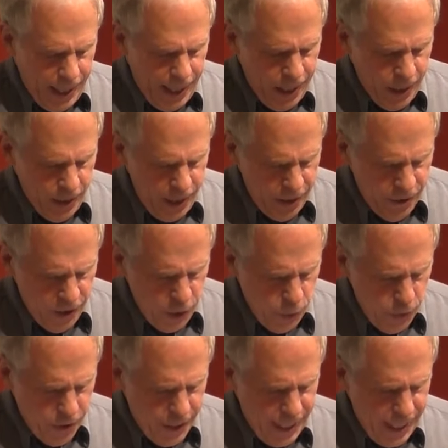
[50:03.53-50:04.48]
It's
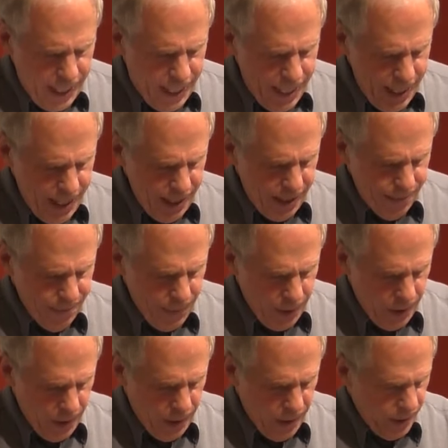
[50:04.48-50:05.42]
interesting.
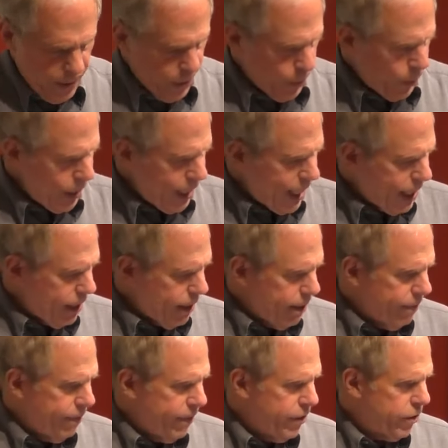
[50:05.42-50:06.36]
We had
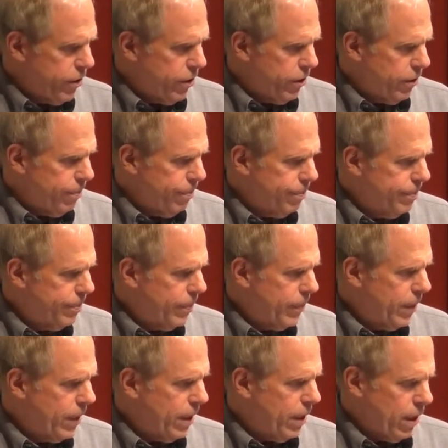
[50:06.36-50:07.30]
a visitor
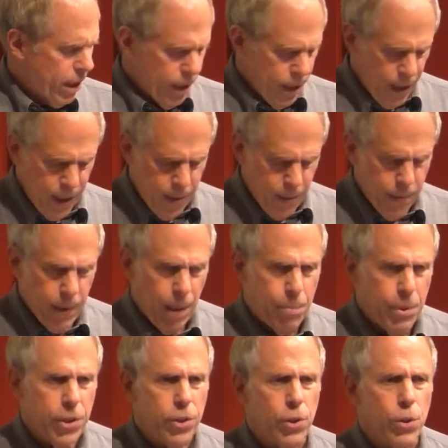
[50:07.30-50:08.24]

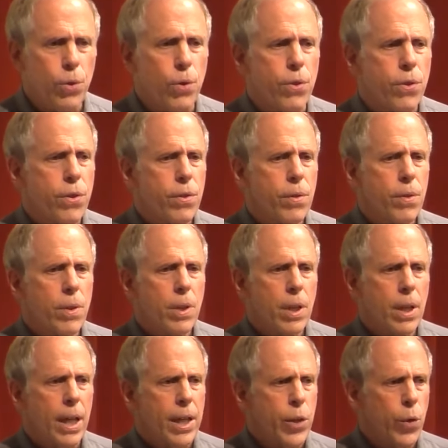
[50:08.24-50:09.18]
up in Duluth
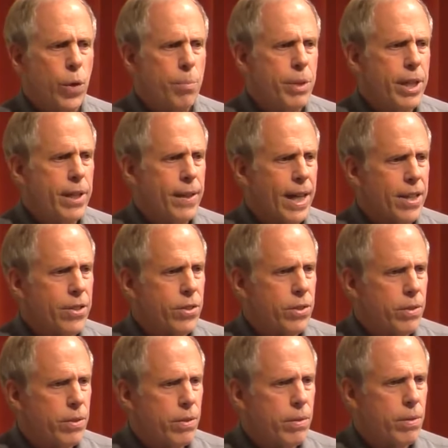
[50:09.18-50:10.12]
at UMD
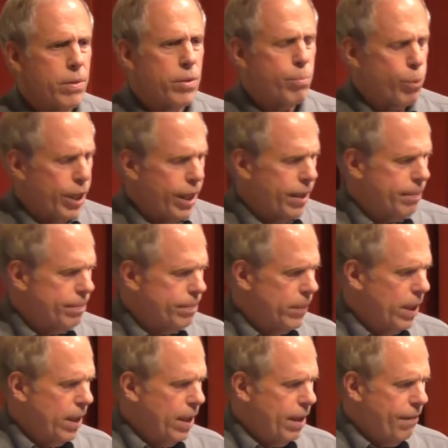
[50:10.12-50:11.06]
last spring,
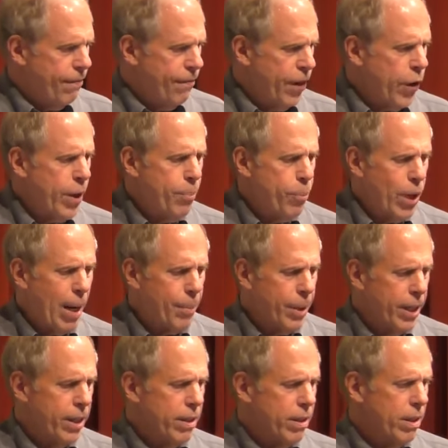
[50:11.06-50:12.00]
very
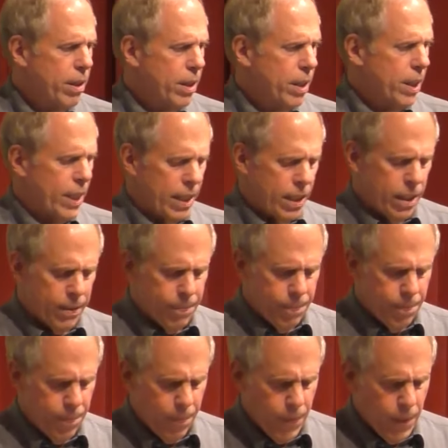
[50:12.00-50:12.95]
prominent
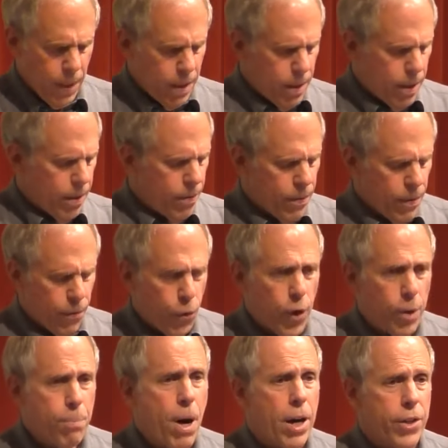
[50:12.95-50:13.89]

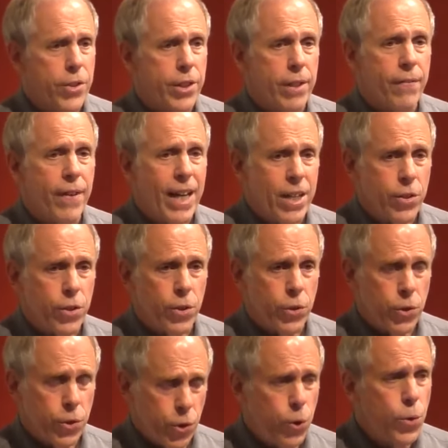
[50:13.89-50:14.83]
foreign policy advisor
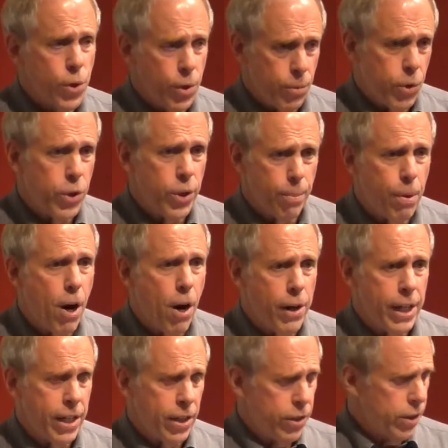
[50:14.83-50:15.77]
to the
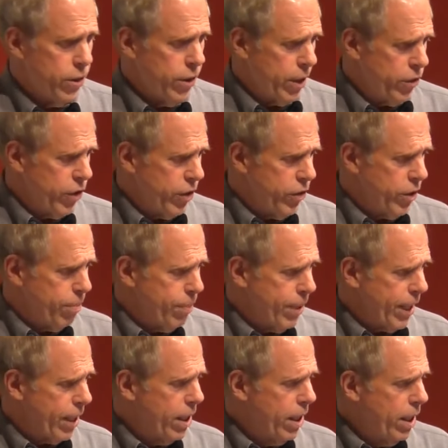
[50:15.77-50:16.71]
party and to Xi
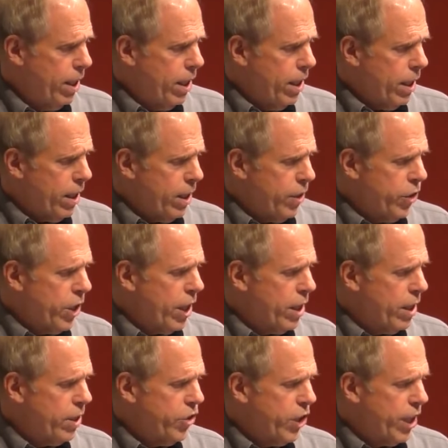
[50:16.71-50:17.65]
Jinping,
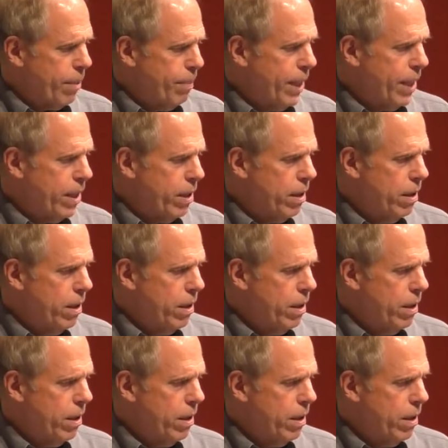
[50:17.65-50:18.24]
Zhang Qingmin